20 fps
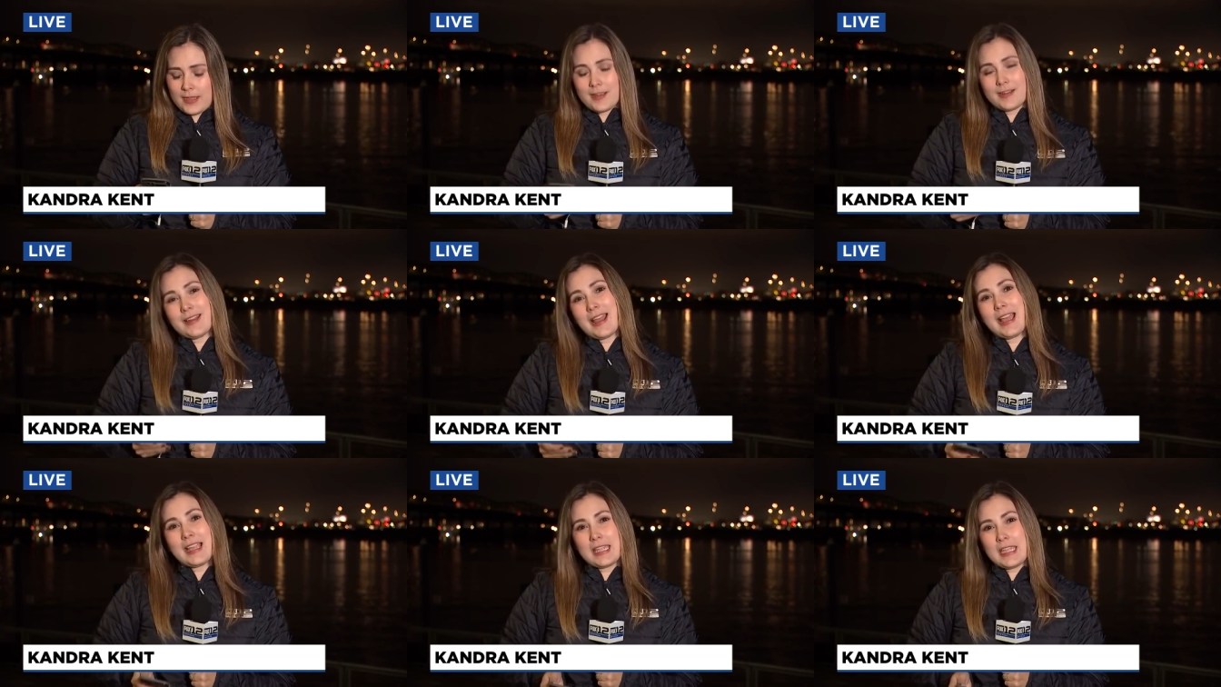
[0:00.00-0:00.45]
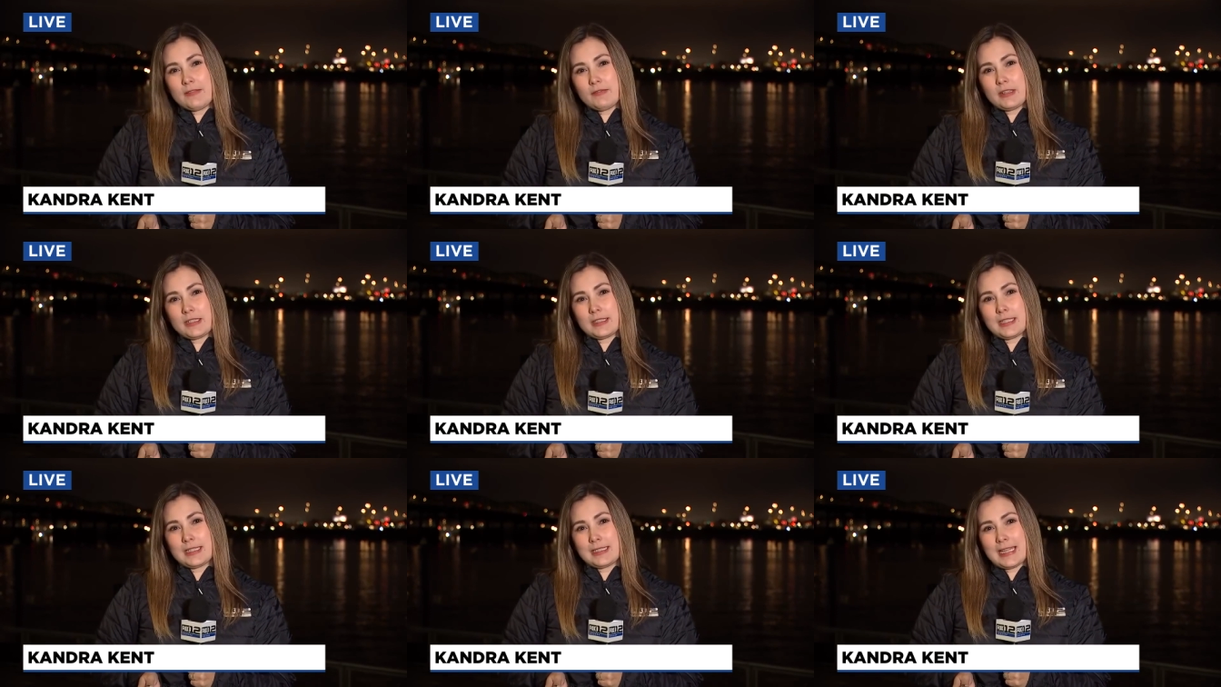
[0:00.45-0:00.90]
could not give
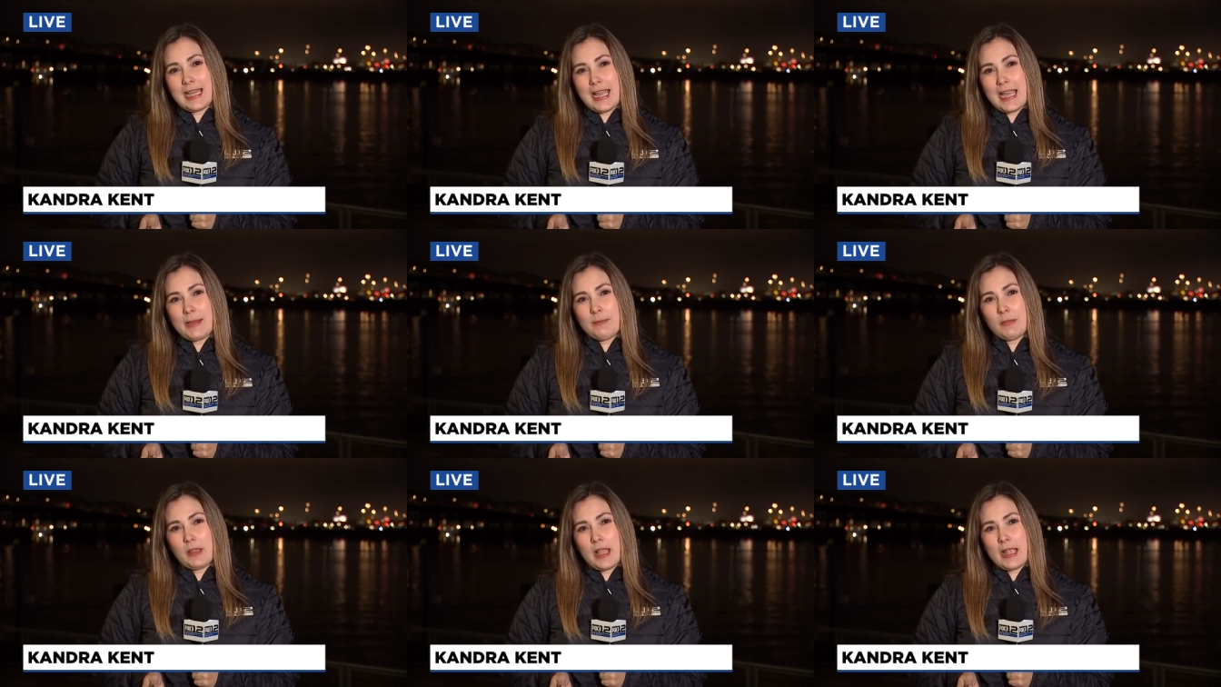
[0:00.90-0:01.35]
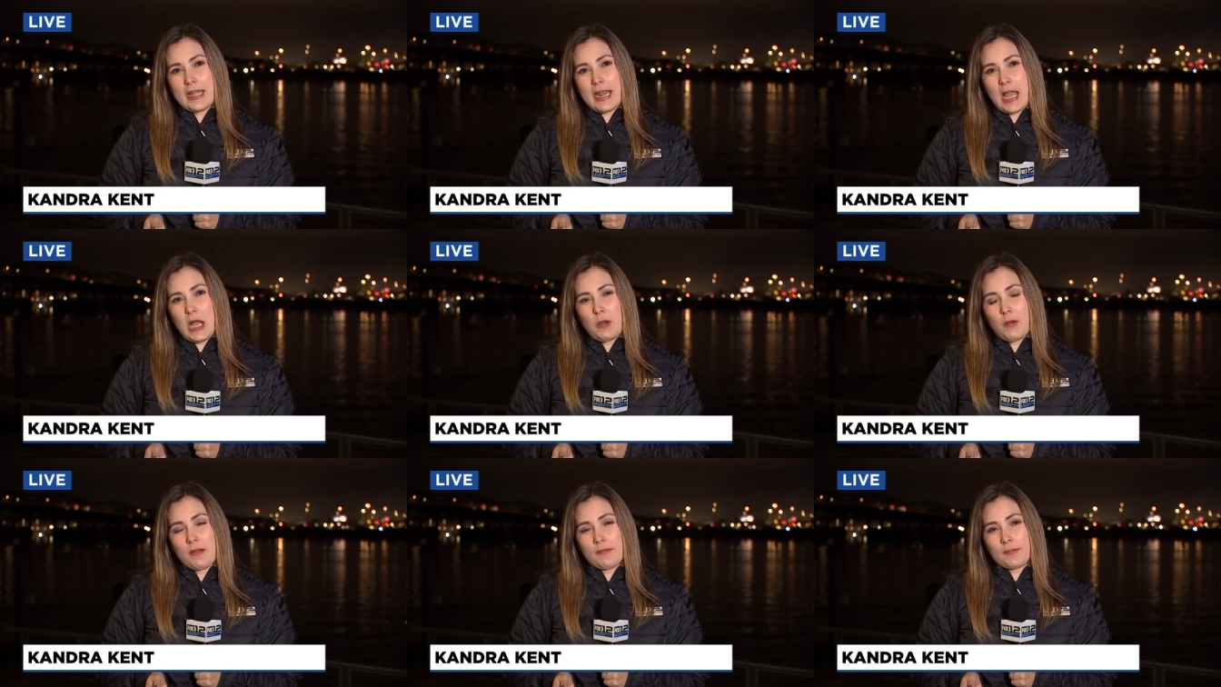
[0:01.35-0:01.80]
us a timeline,
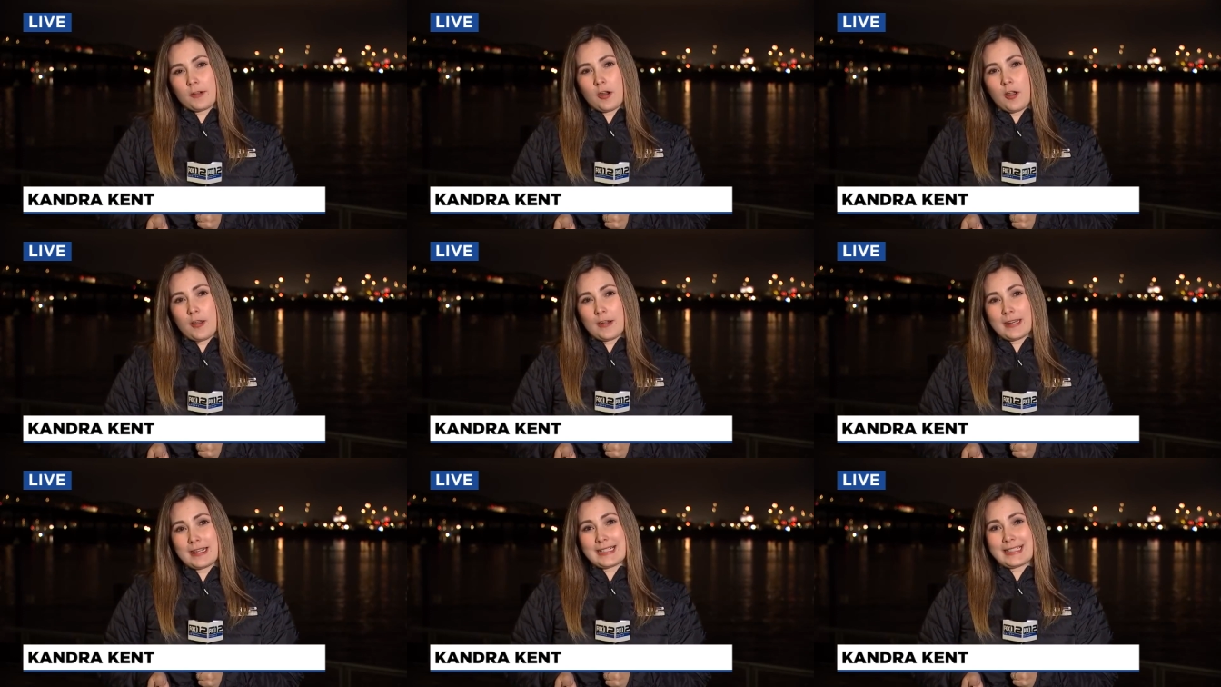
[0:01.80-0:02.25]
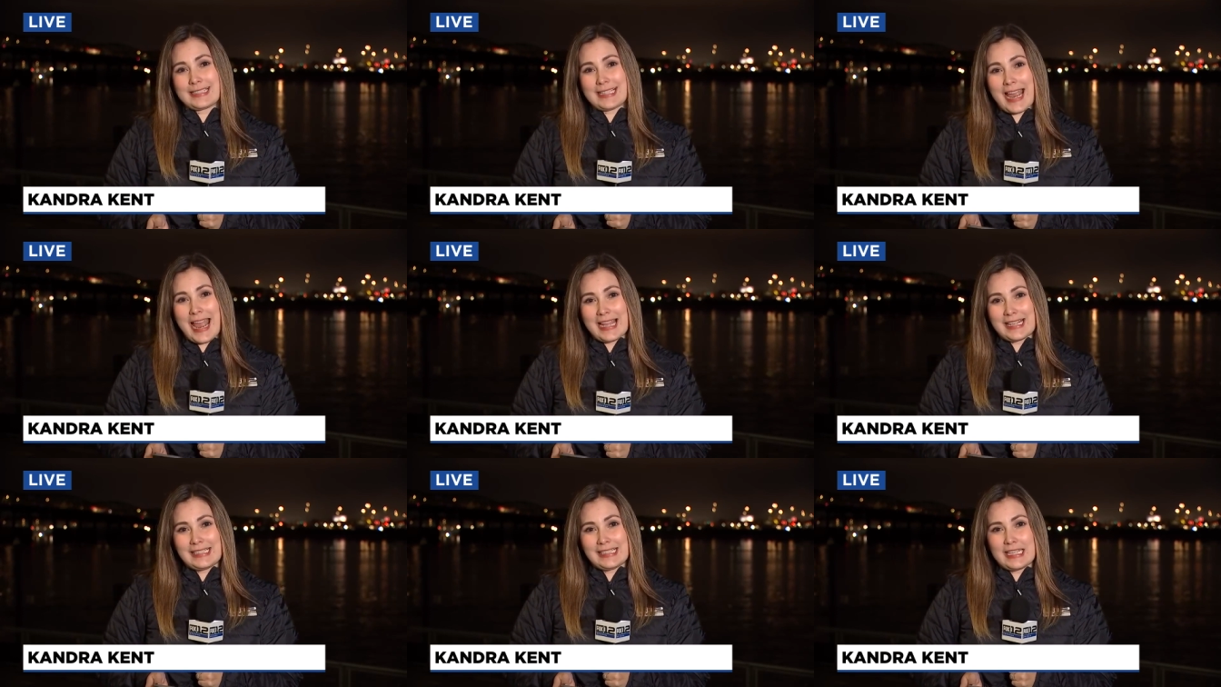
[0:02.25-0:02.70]
however, on
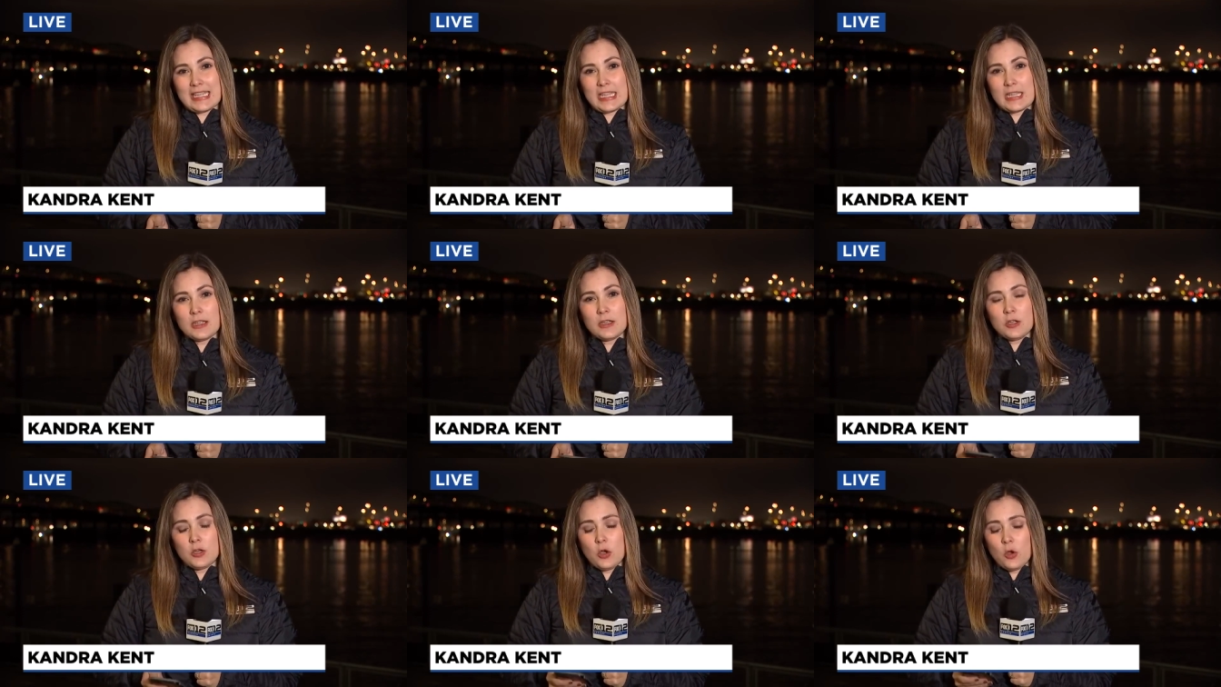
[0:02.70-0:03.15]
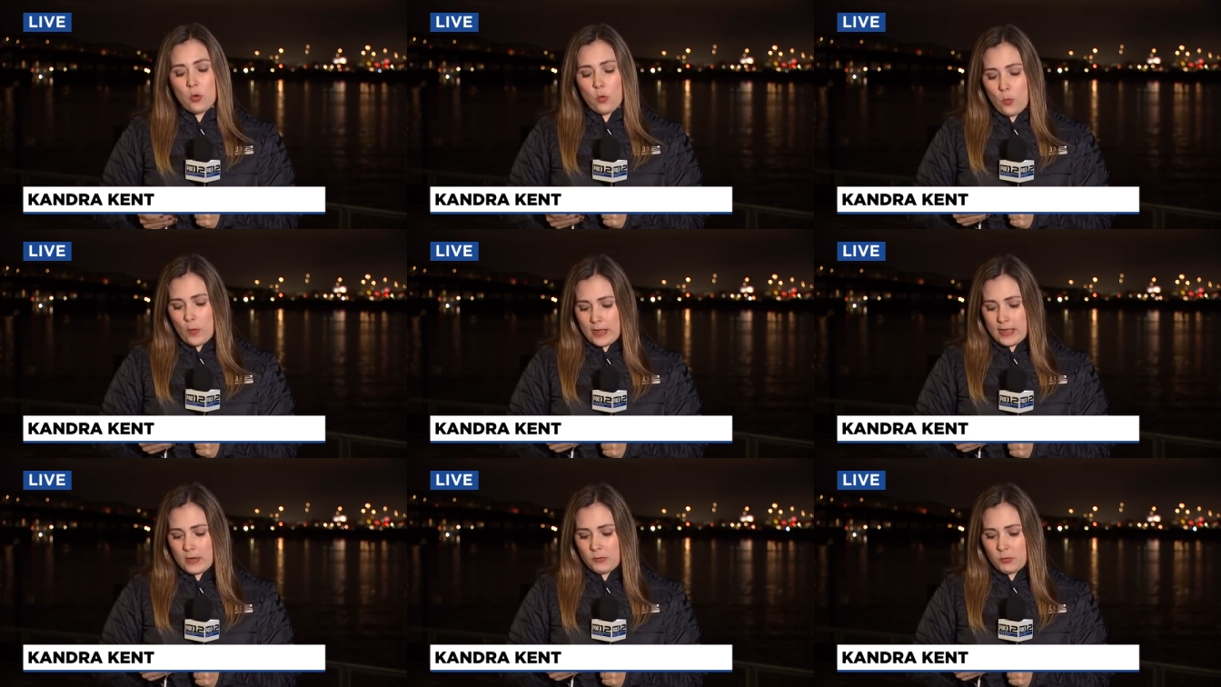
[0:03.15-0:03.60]
exactly
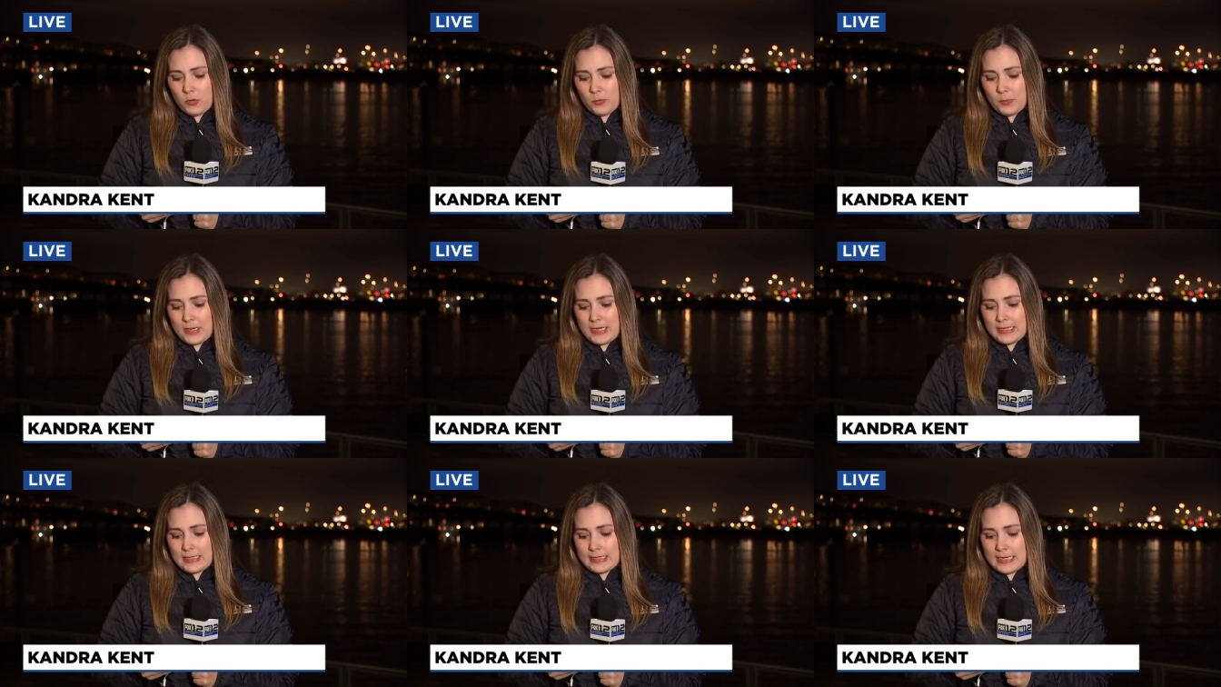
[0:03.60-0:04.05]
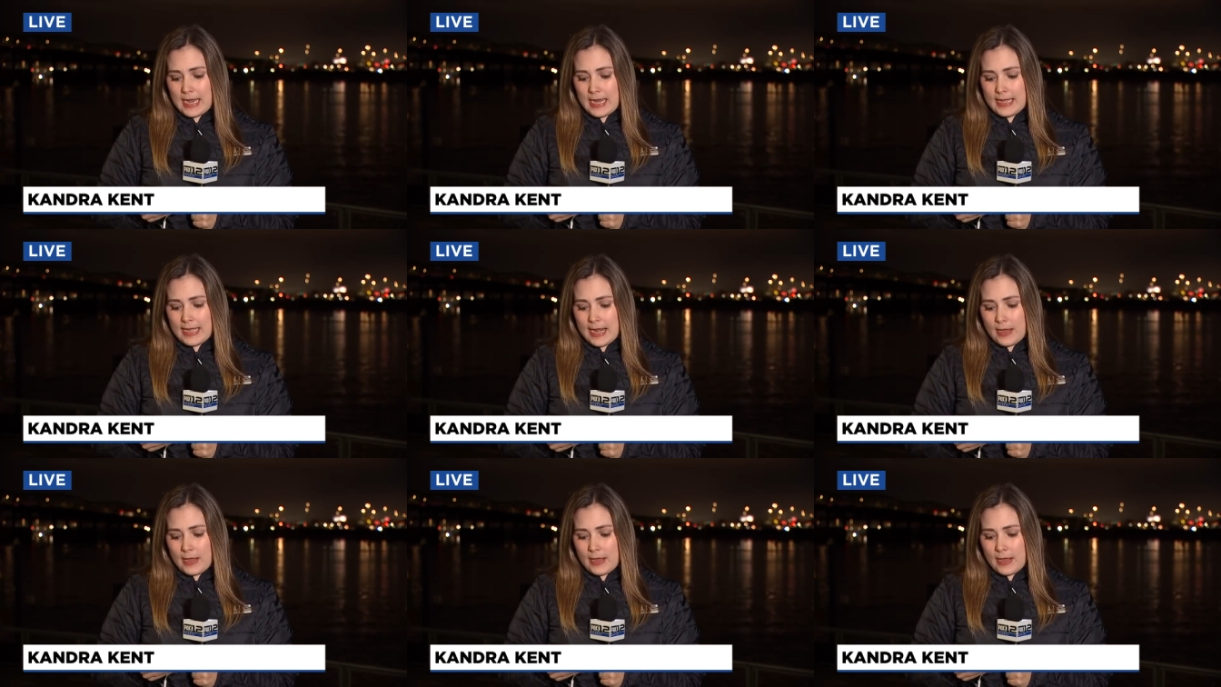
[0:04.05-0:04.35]
when it will be done.